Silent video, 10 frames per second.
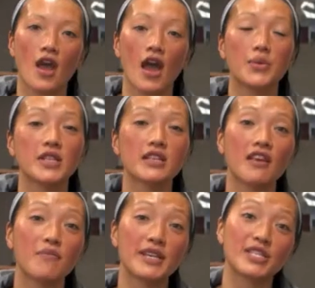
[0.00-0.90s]
I really
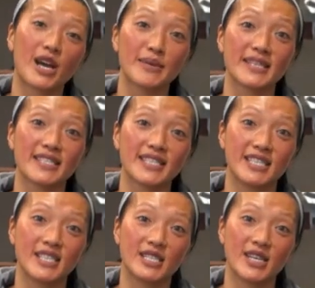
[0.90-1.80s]
love my job as a
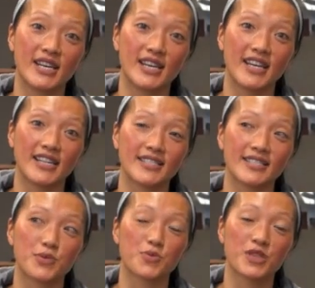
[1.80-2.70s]
teacher.
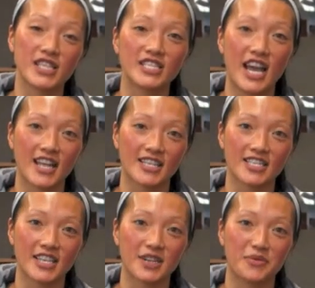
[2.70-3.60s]
It's really
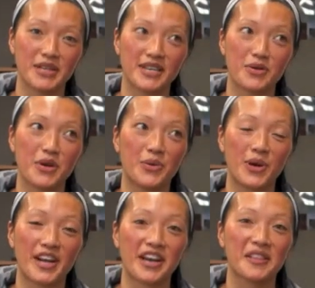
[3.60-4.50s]
challenging. We
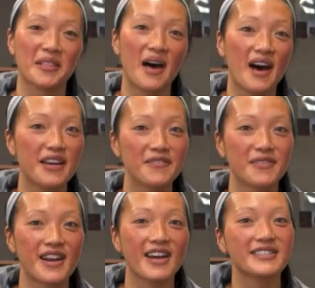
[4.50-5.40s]
work a lot
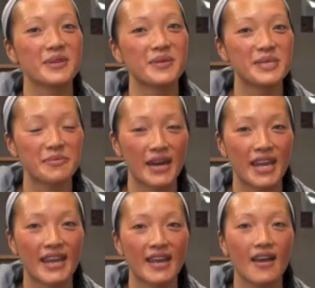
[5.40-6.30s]
for not so much
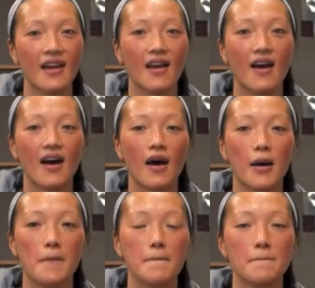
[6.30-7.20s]
money.
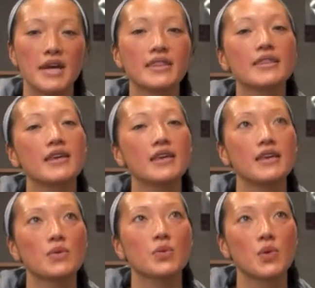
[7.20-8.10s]
Um, but
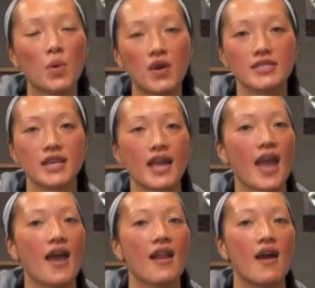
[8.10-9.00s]
the rewards I
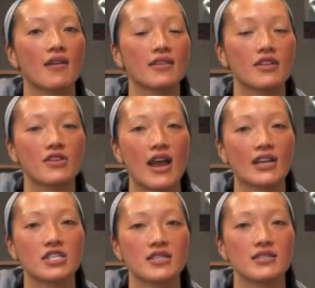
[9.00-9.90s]
get are the
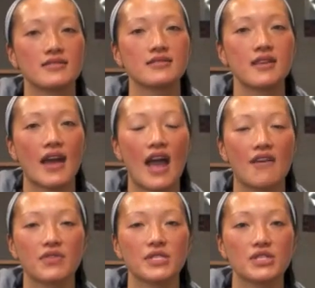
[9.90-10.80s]
interactions I
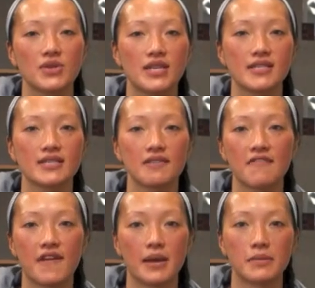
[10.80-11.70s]
have with students and
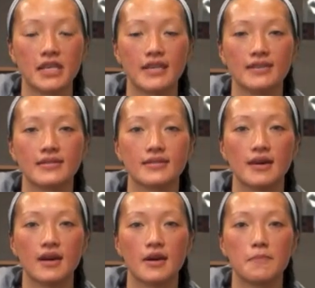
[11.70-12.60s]
families.
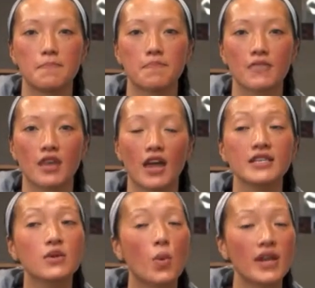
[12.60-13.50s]
Um,
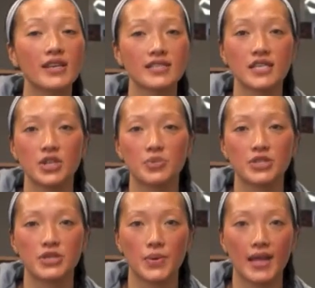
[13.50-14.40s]
I want to continue
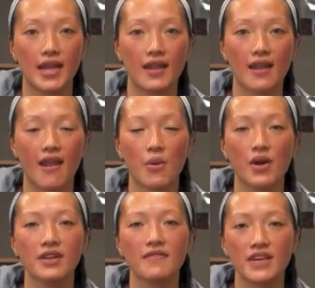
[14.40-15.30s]
pursuing it and I
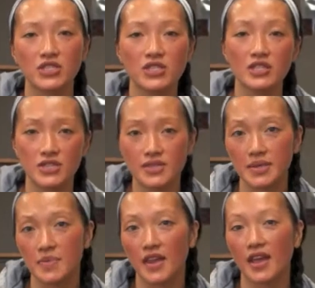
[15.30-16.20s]
want to eventually do
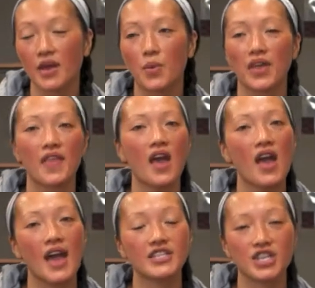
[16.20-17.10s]
something with
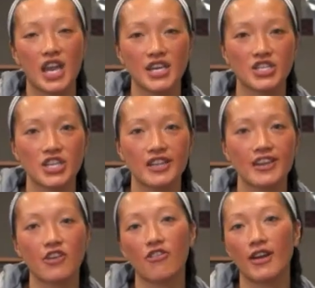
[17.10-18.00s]
education
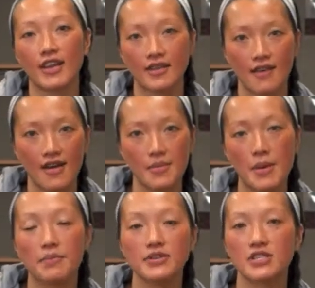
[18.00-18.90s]
and curriculum
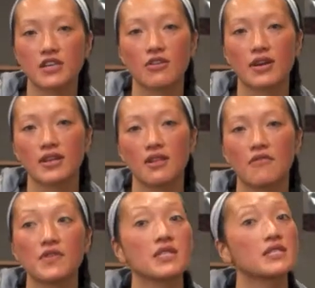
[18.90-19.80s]
and building
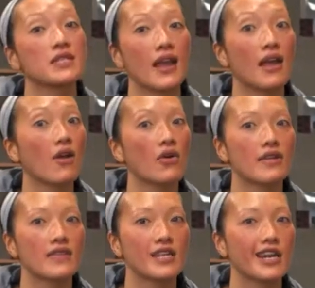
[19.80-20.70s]
curriculum for the state or even the